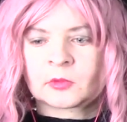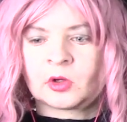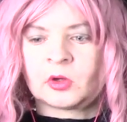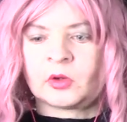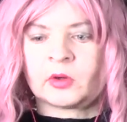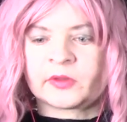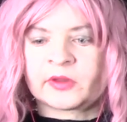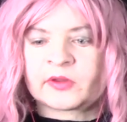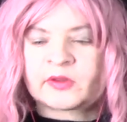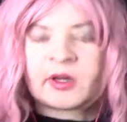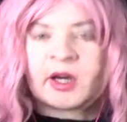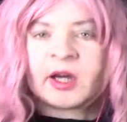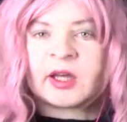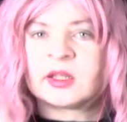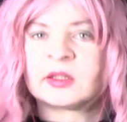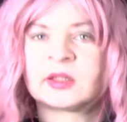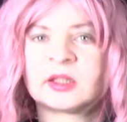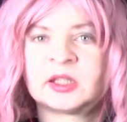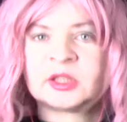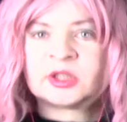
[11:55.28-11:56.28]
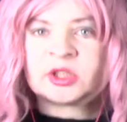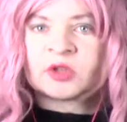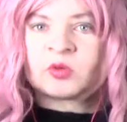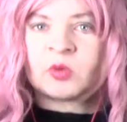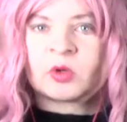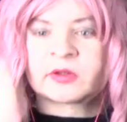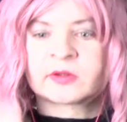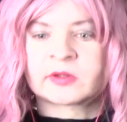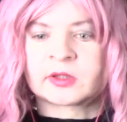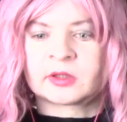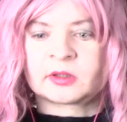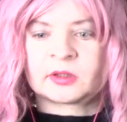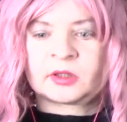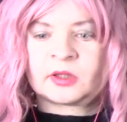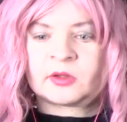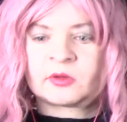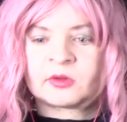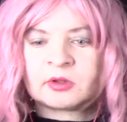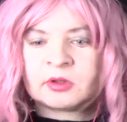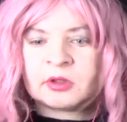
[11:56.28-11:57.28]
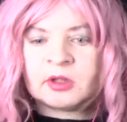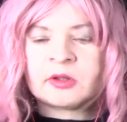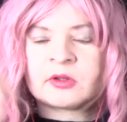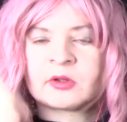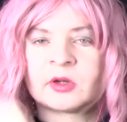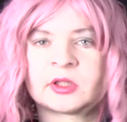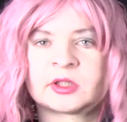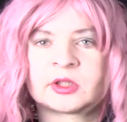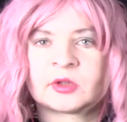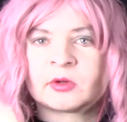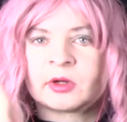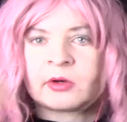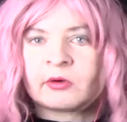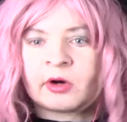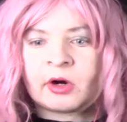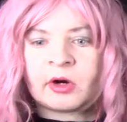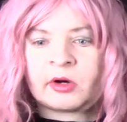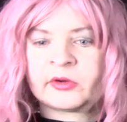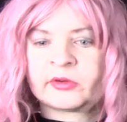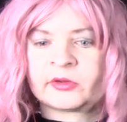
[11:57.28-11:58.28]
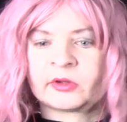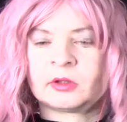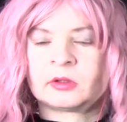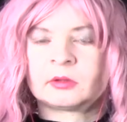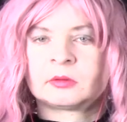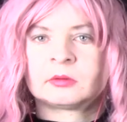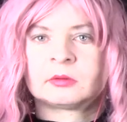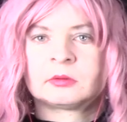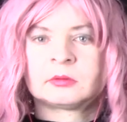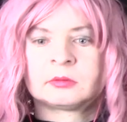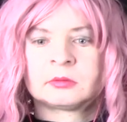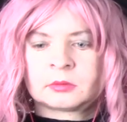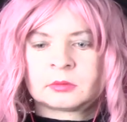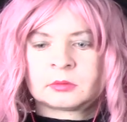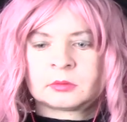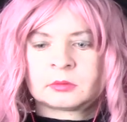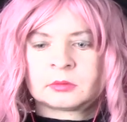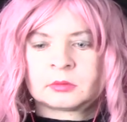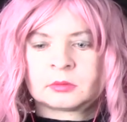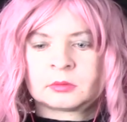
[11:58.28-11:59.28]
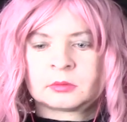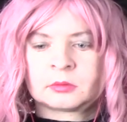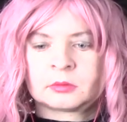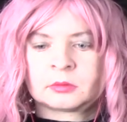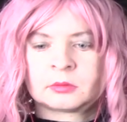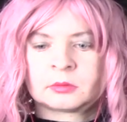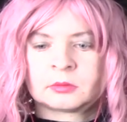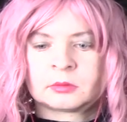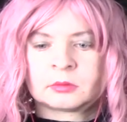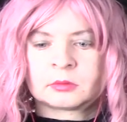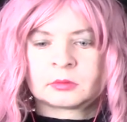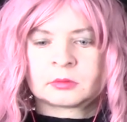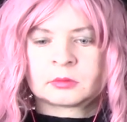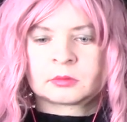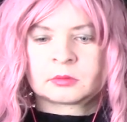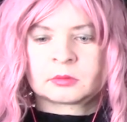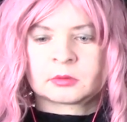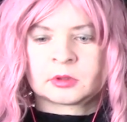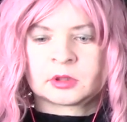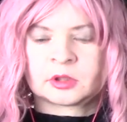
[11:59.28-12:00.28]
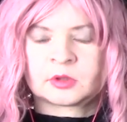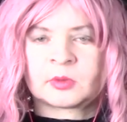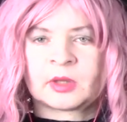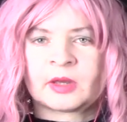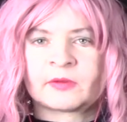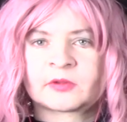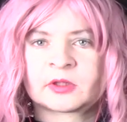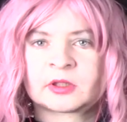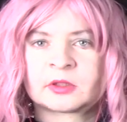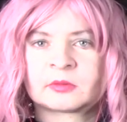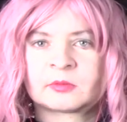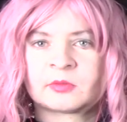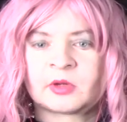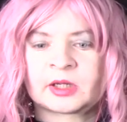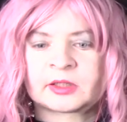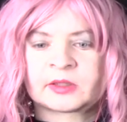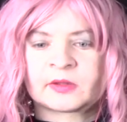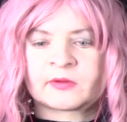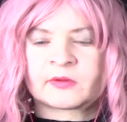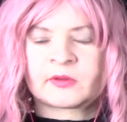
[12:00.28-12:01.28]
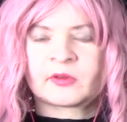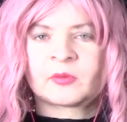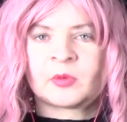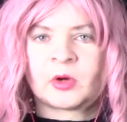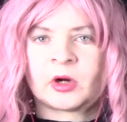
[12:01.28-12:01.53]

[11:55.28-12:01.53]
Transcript: Oh, this guy, he, just wants to. He, he's going to do it in rehearsal. Get it wired. Uh, do we have to practice this